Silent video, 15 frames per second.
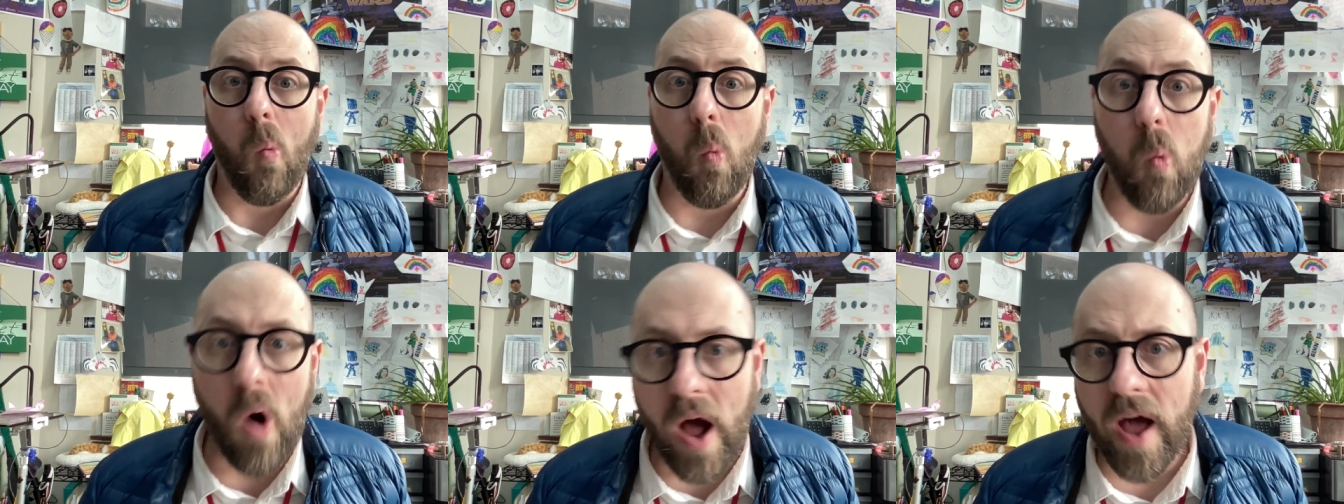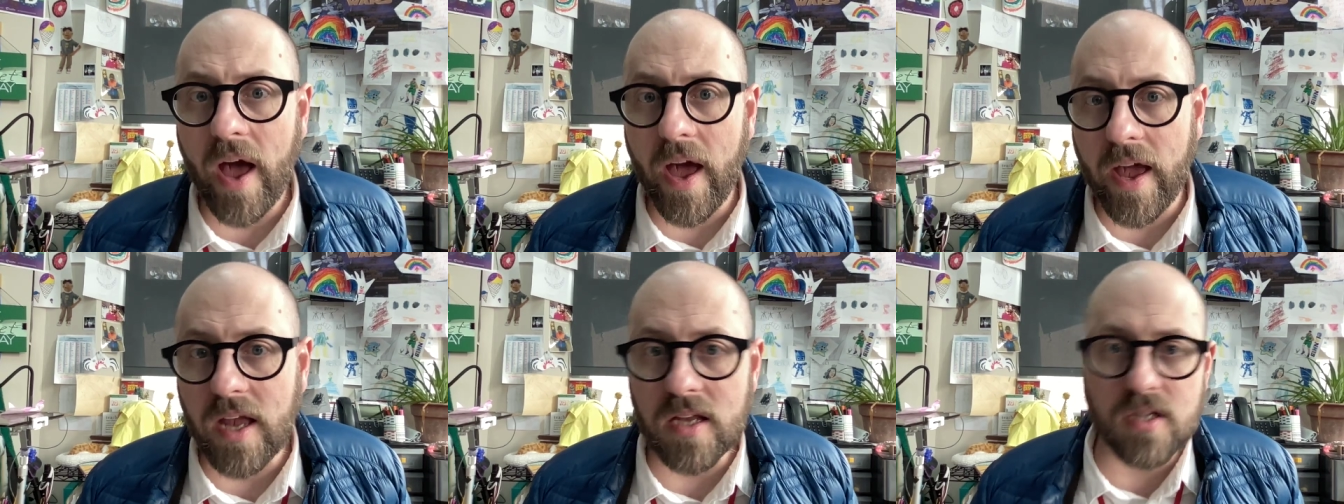
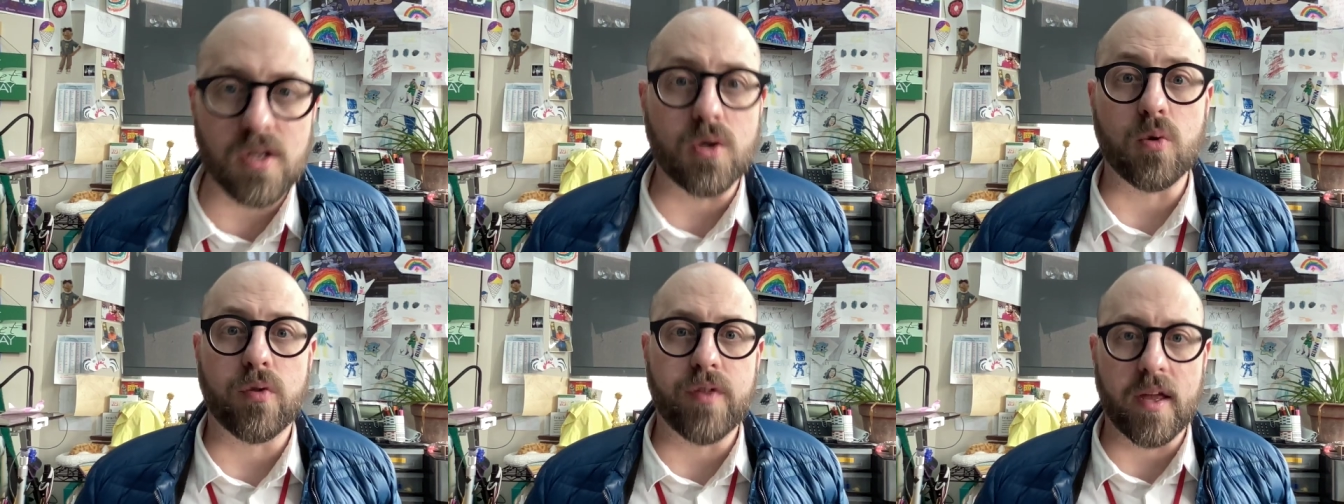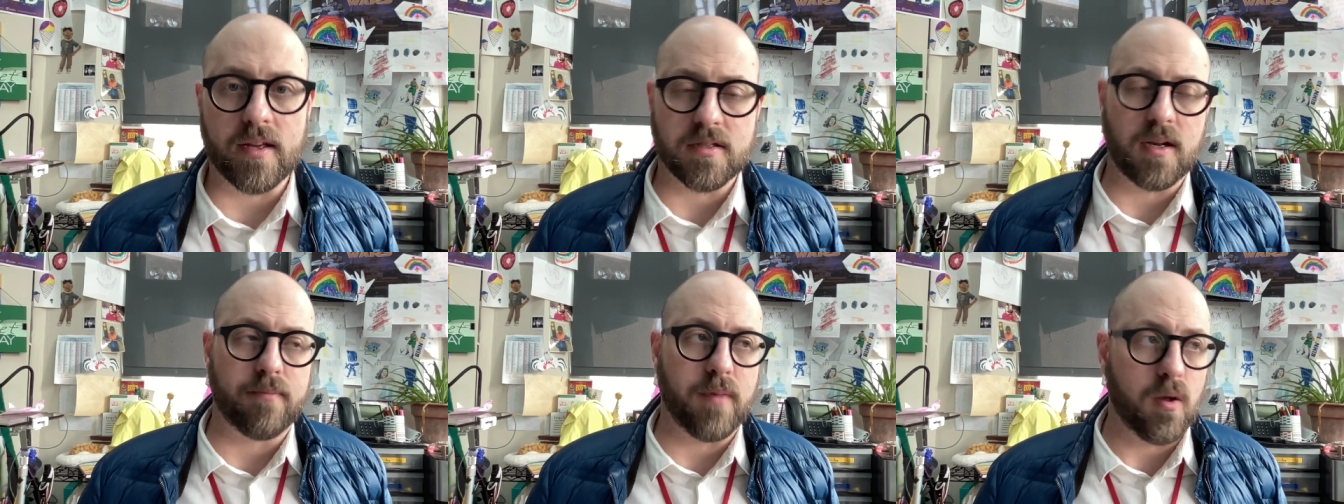Why do you
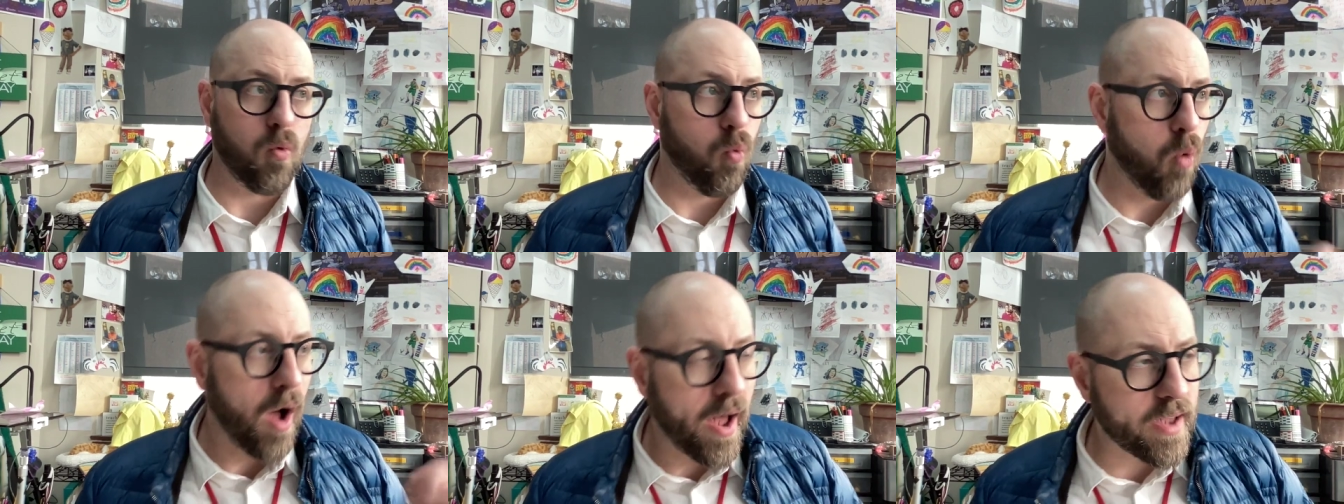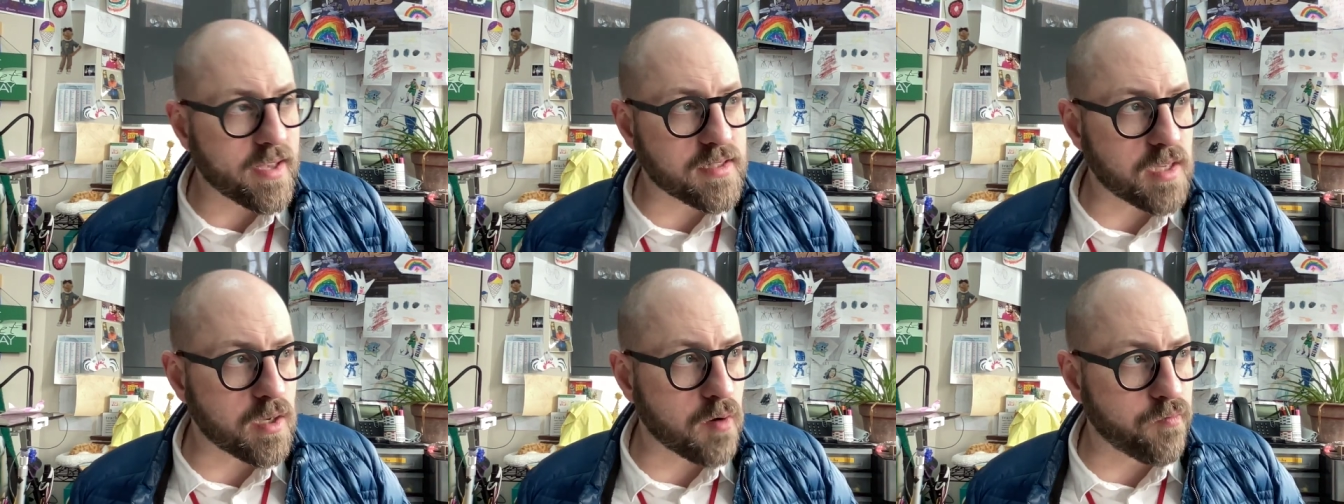think something? Why
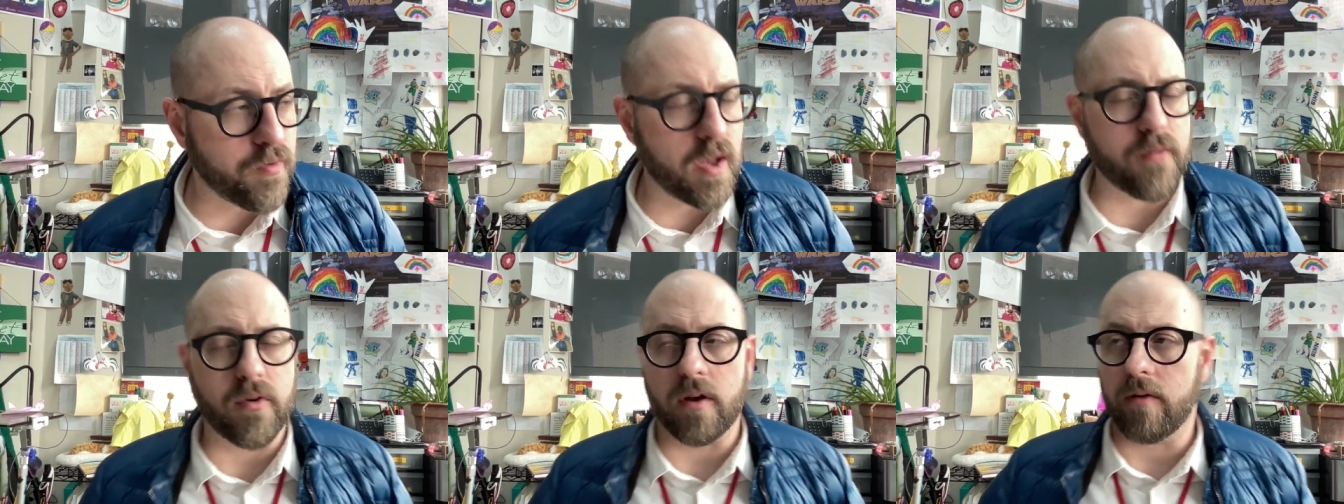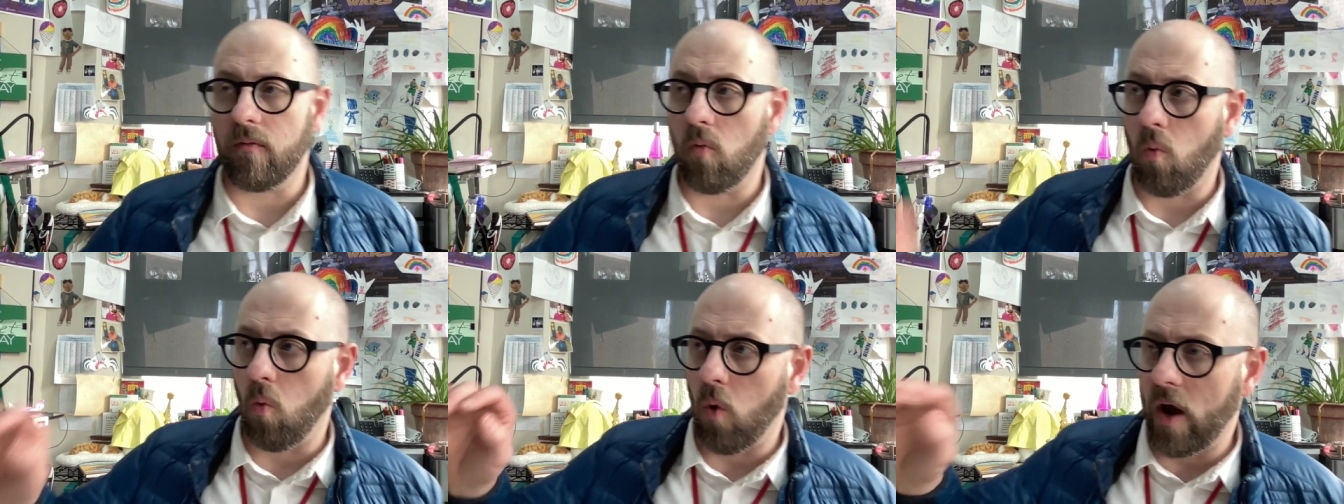is it your favorite?
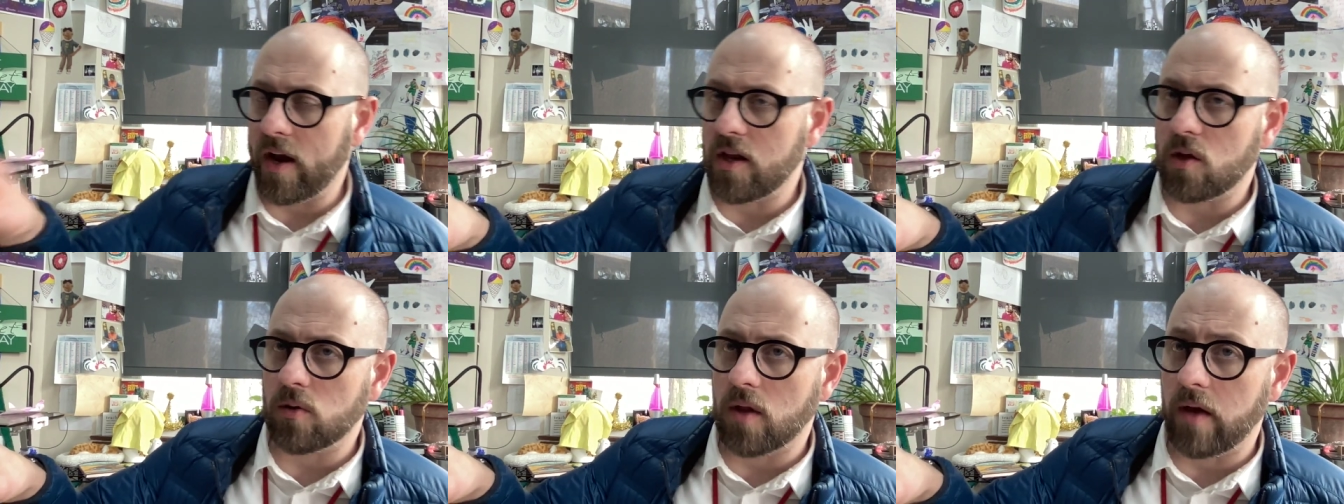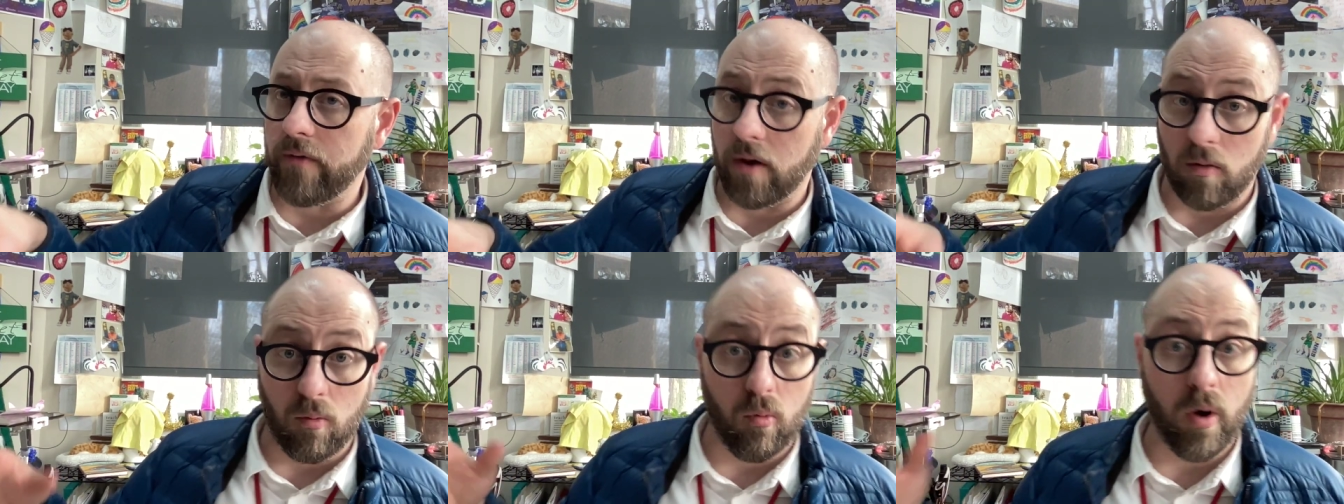Why do you love
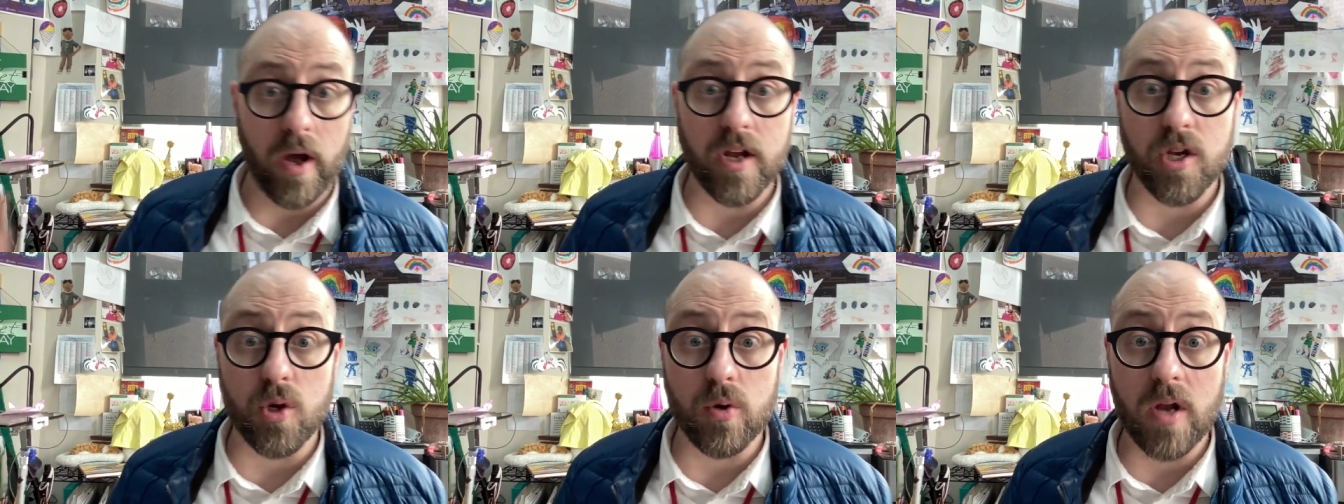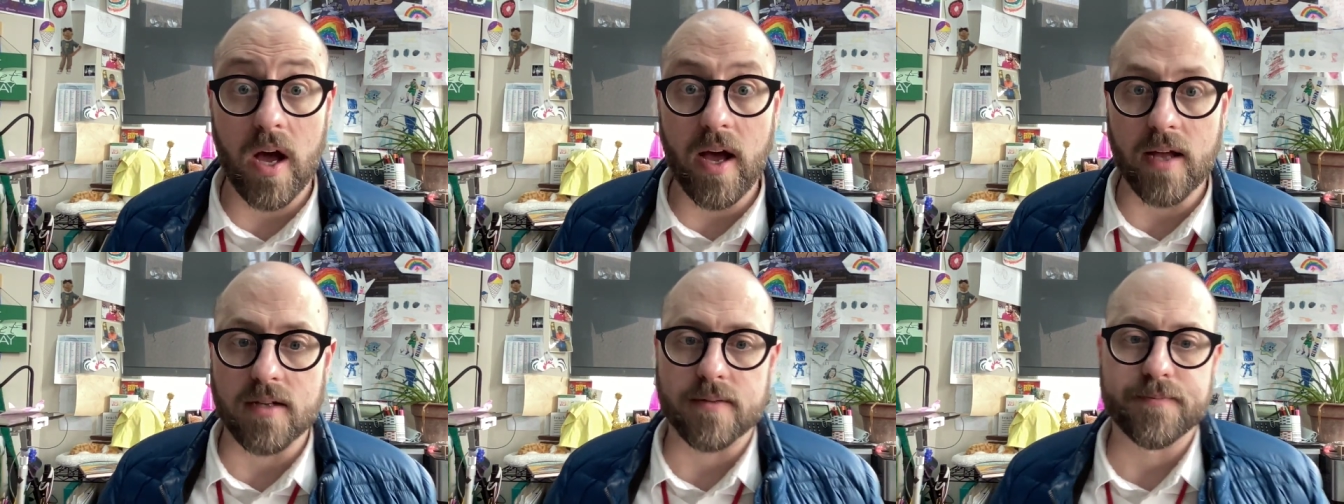it? Why do you
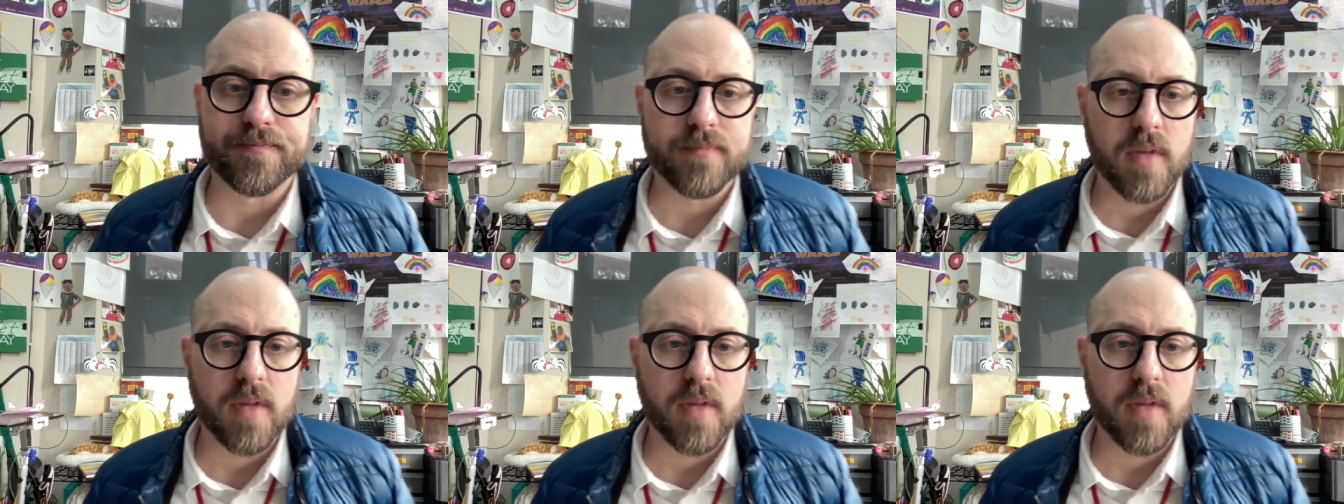not?